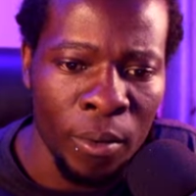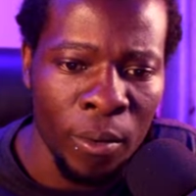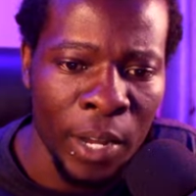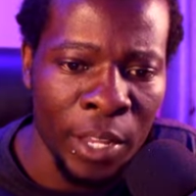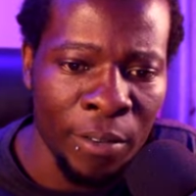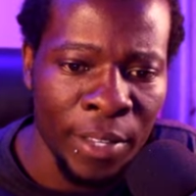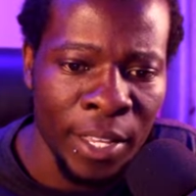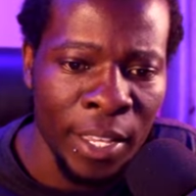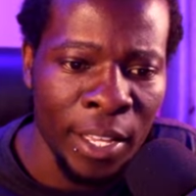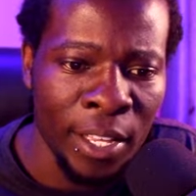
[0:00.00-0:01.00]
right over
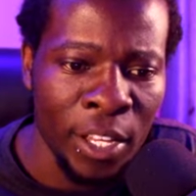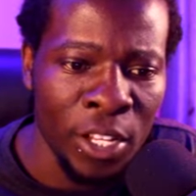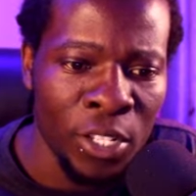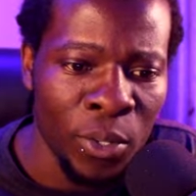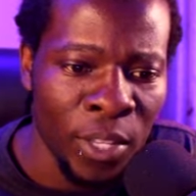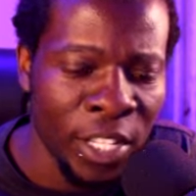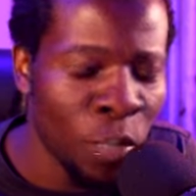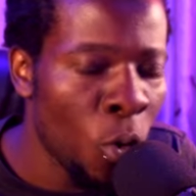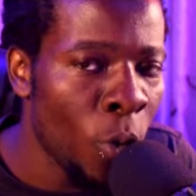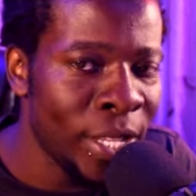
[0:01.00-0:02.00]
here. So this is
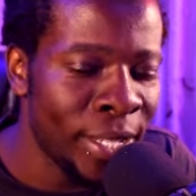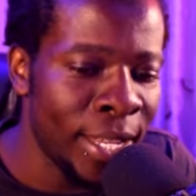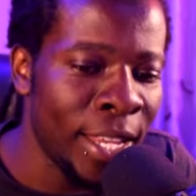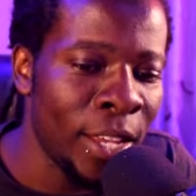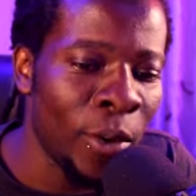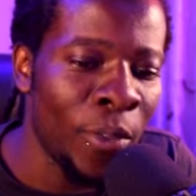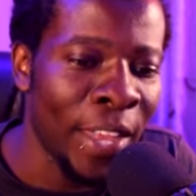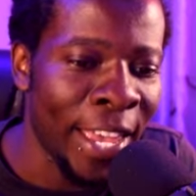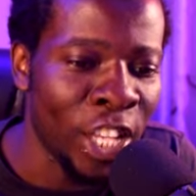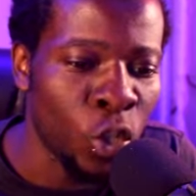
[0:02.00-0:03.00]
what we see on the
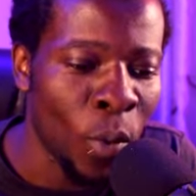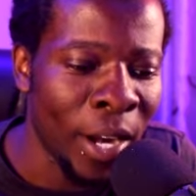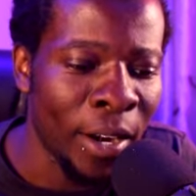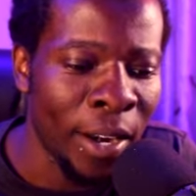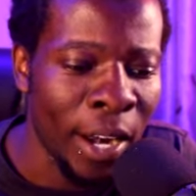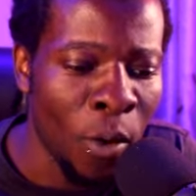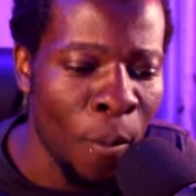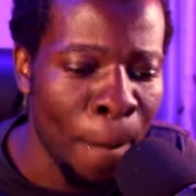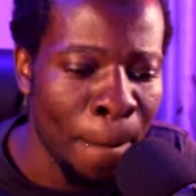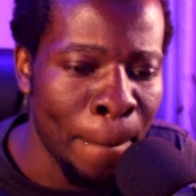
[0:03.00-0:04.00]
H1. Now
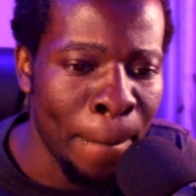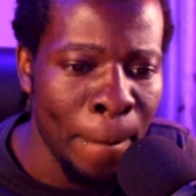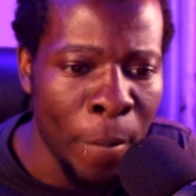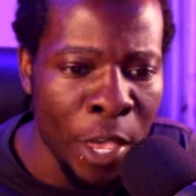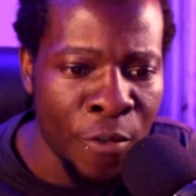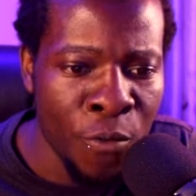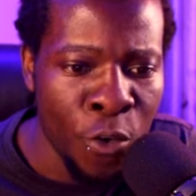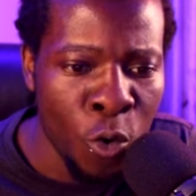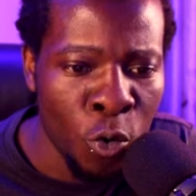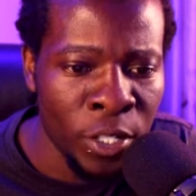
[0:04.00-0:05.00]
if
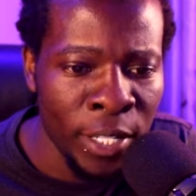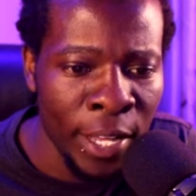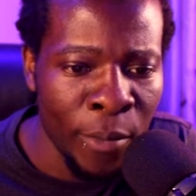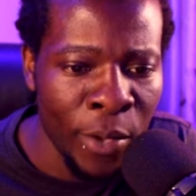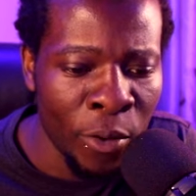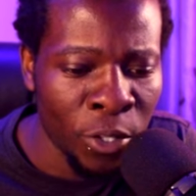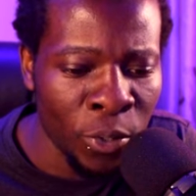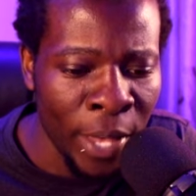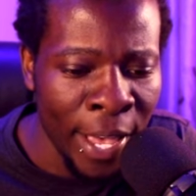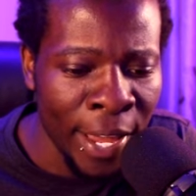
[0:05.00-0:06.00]
you see, we
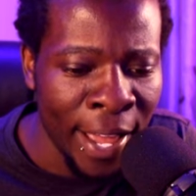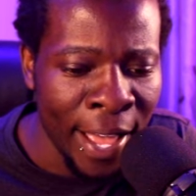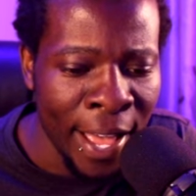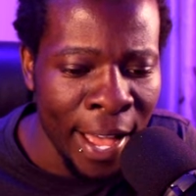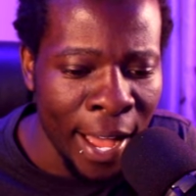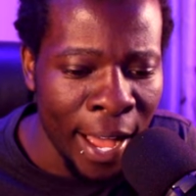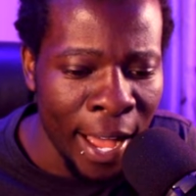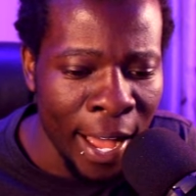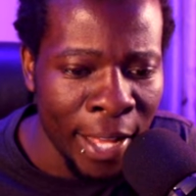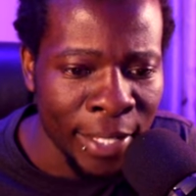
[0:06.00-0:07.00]
also had
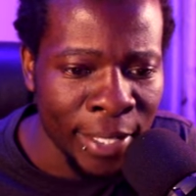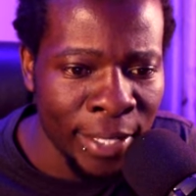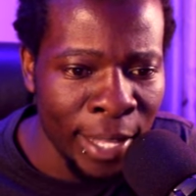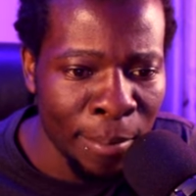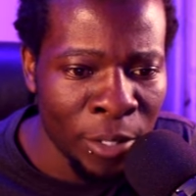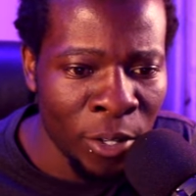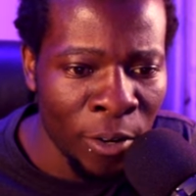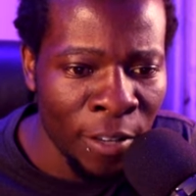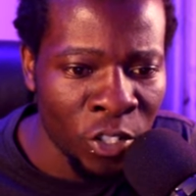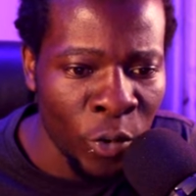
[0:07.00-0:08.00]
some sort
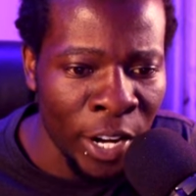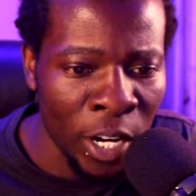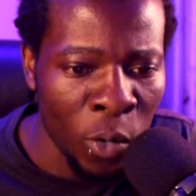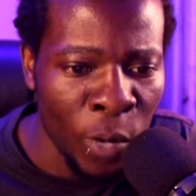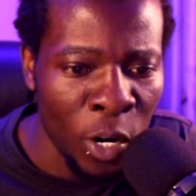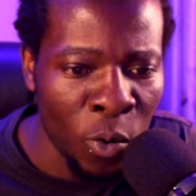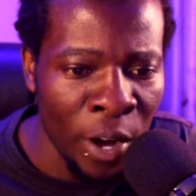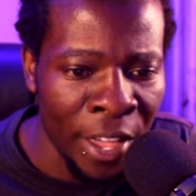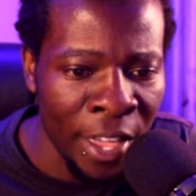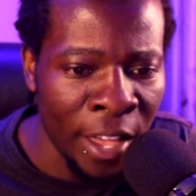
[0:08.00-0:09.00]
of a trend, lower low
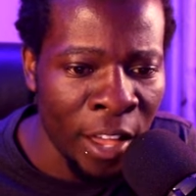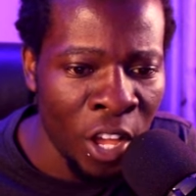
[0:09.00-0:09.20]
right here,